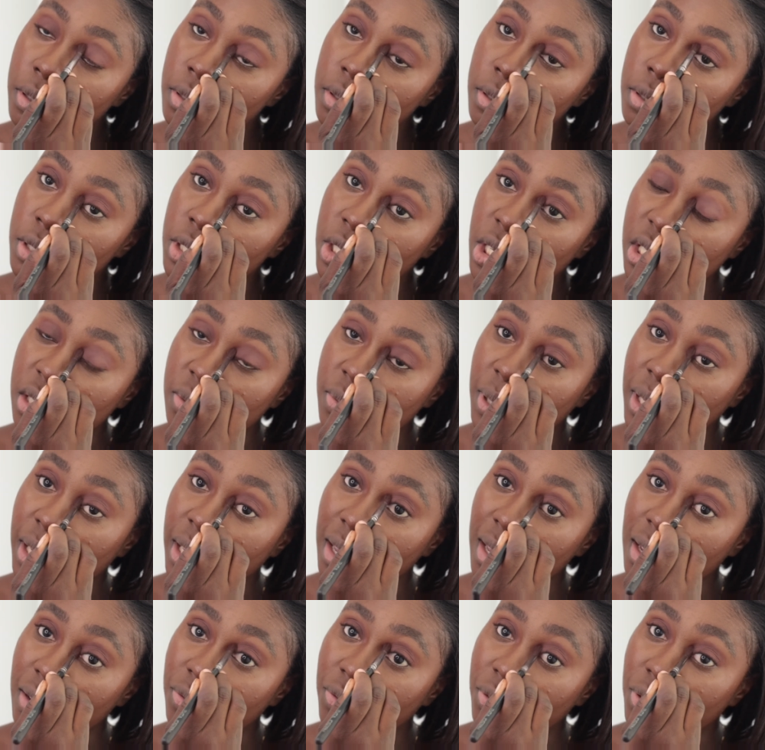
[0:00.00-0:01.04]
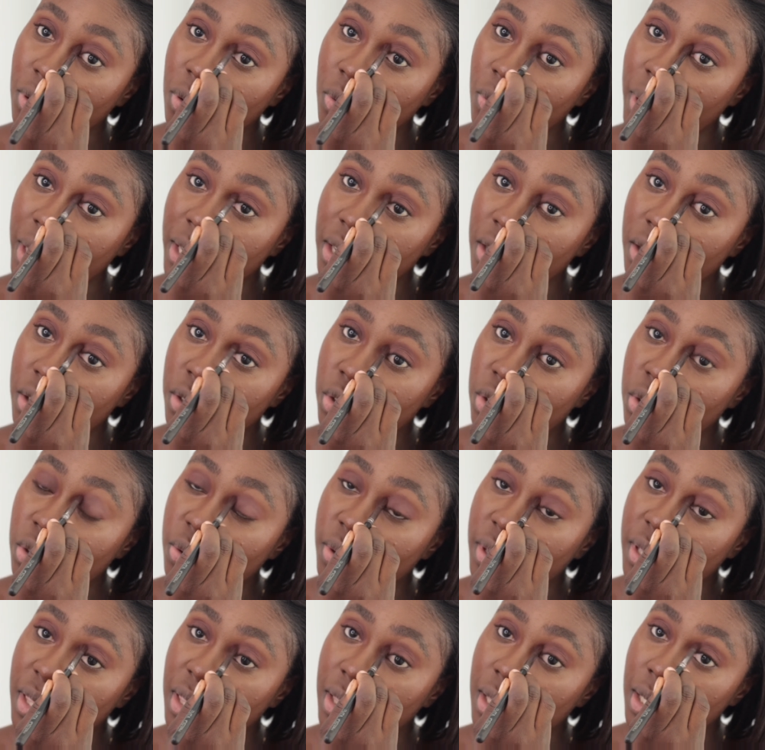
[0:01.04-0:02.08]
Just be careful when you're
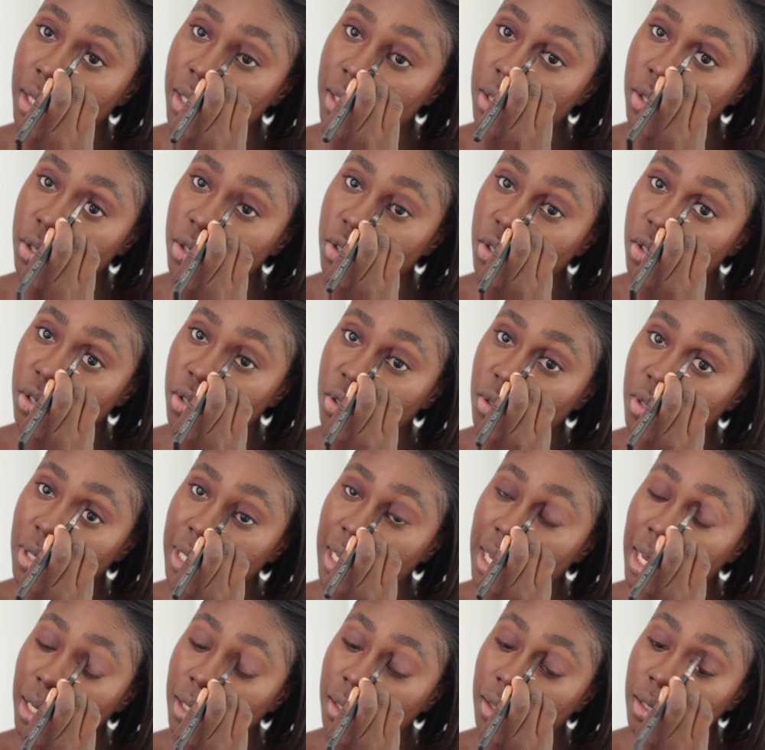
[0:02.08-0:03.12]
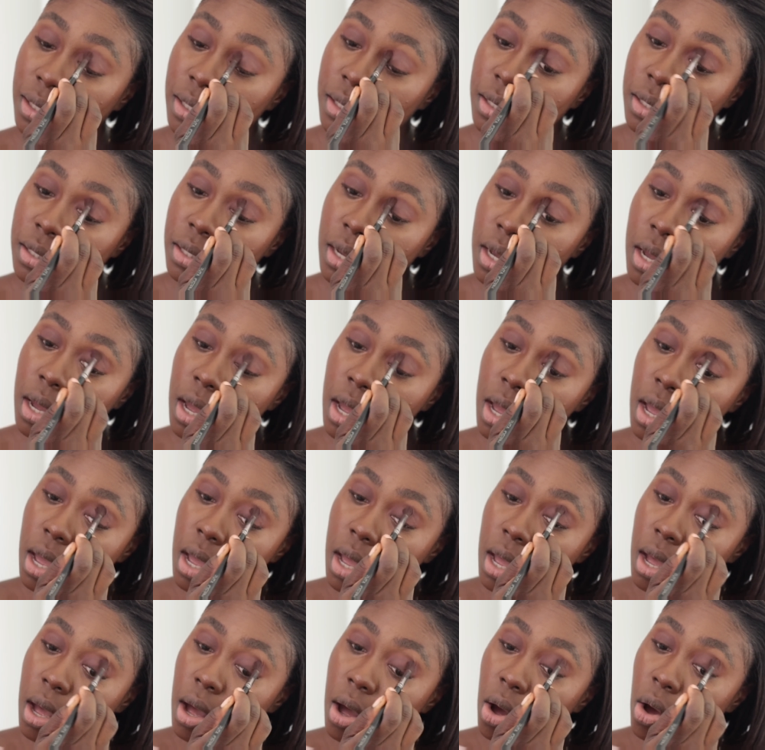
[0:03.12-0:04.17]
doing this, you don't take this
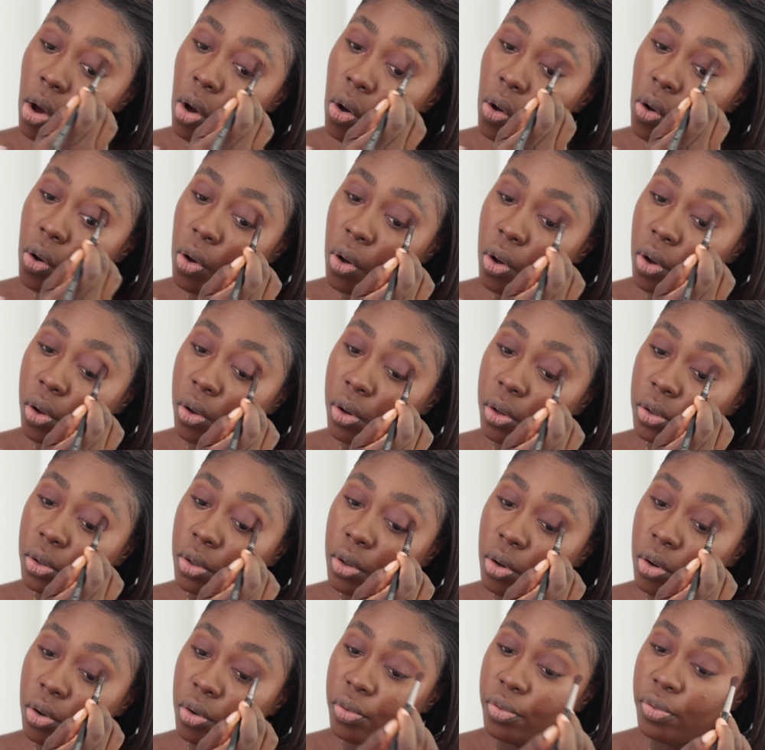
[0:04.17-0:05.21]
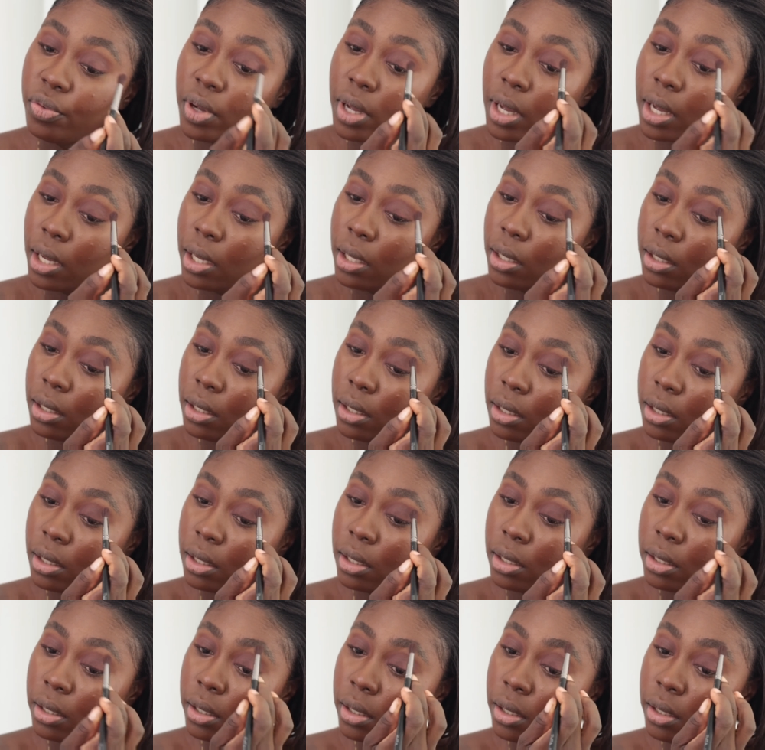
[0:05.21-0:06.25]
all over
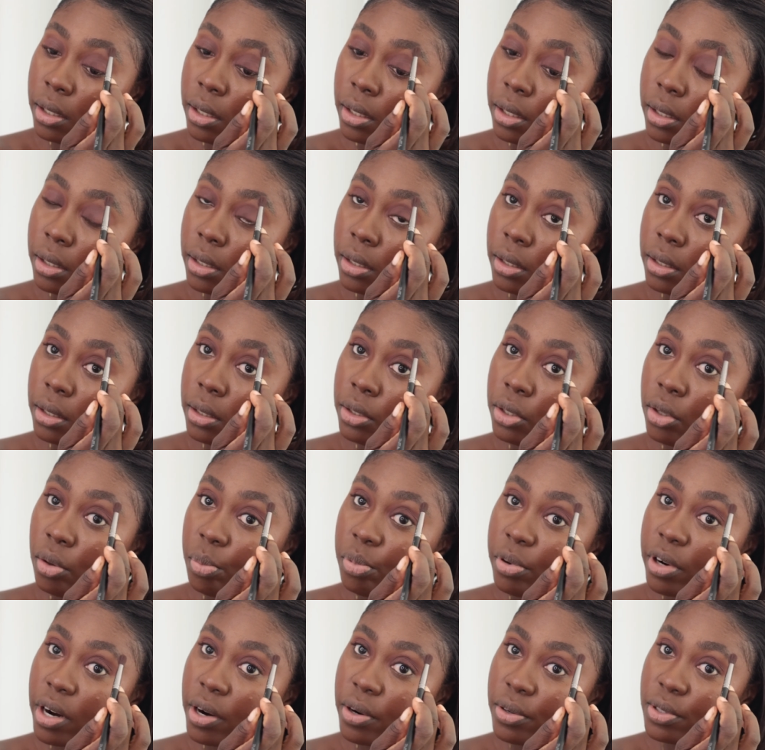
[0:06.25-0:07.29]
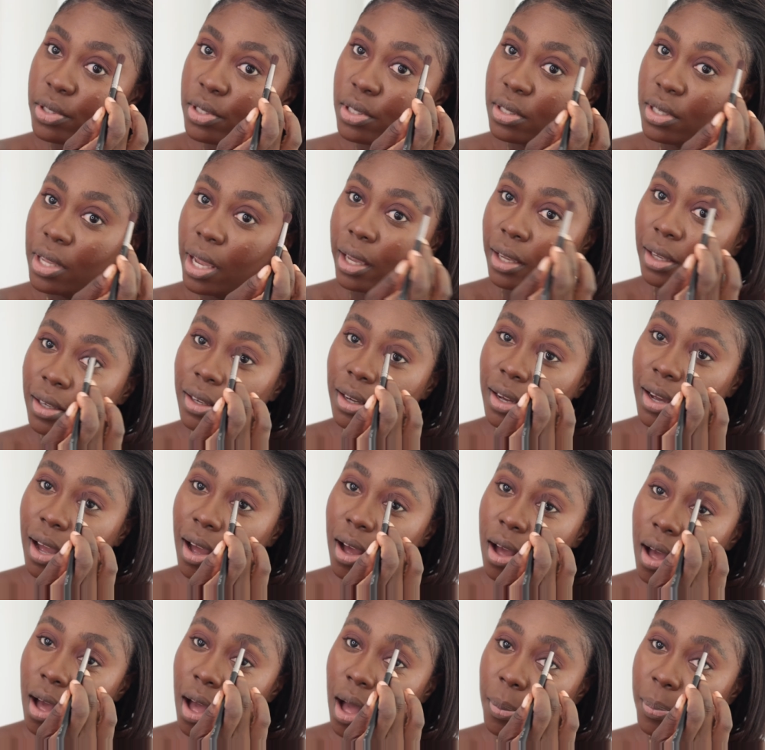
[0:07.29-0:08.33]
your brows, like
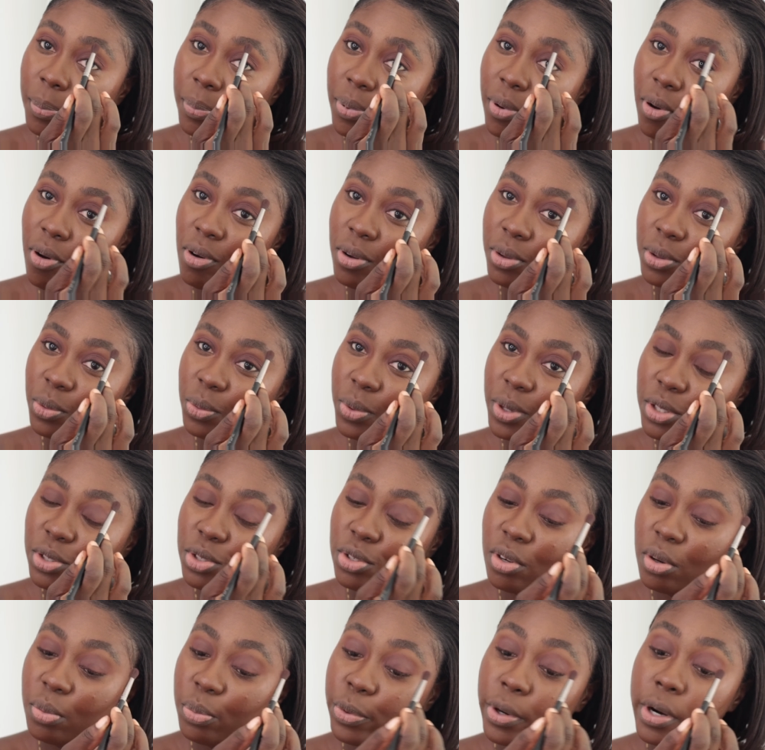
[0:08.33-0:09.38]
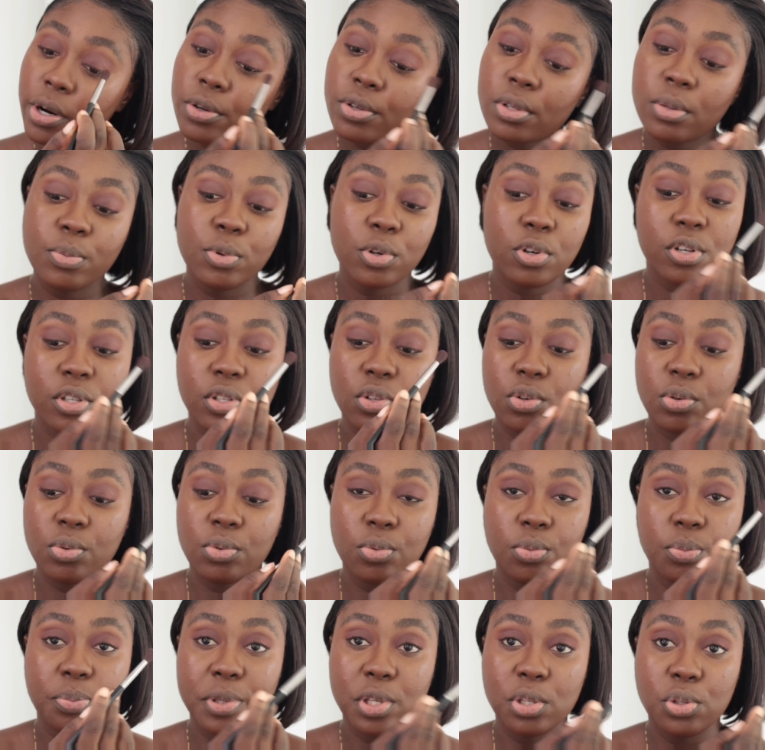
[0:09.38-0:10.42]
up all the way to your brows, because it
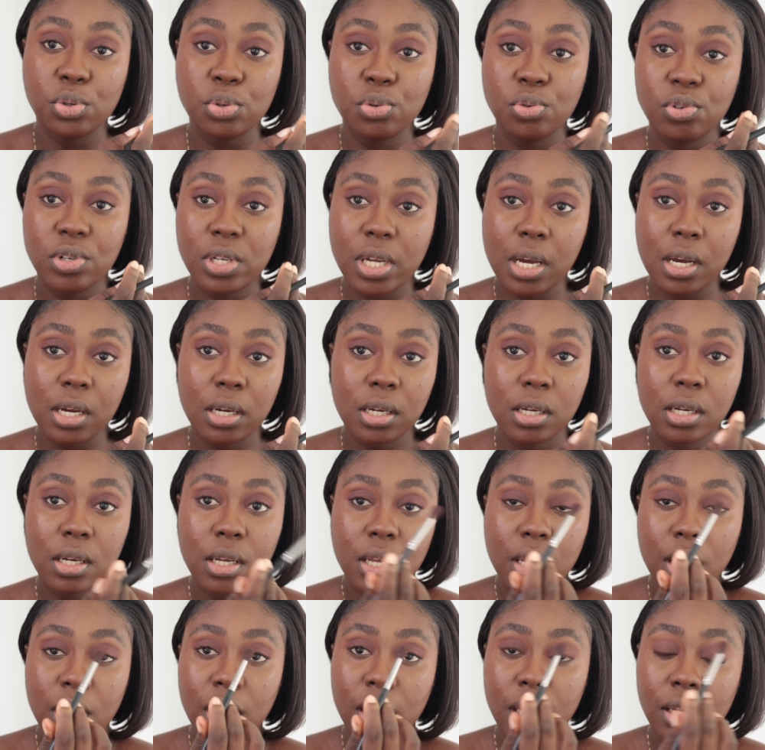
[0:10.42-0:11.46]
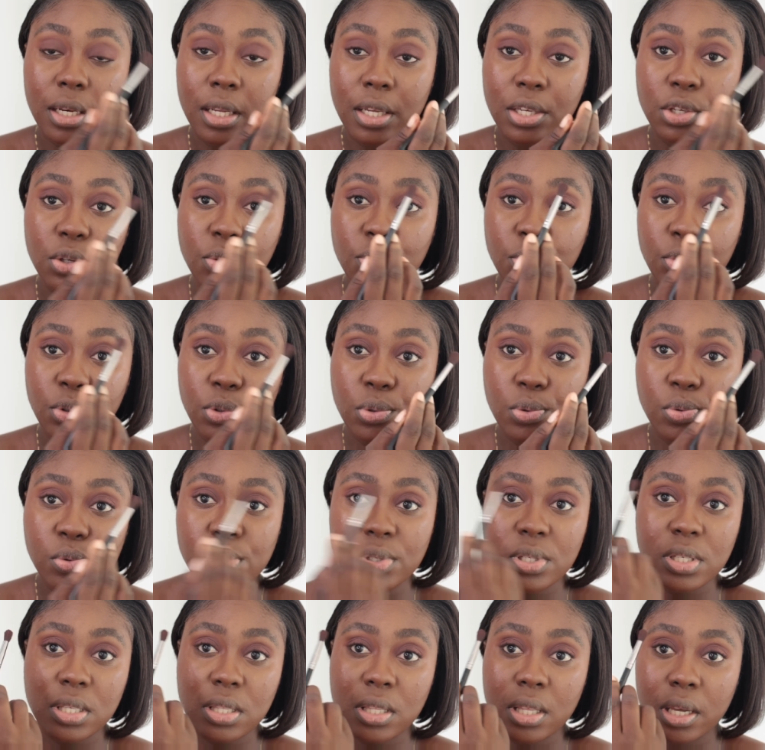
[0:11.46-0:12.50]
will be too dark and then you
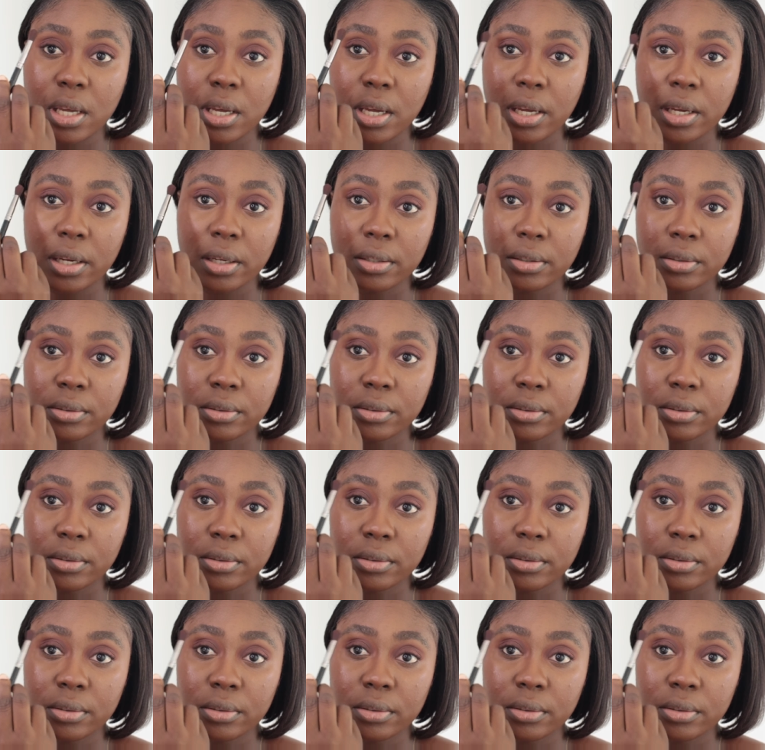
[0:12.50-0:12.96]
lose the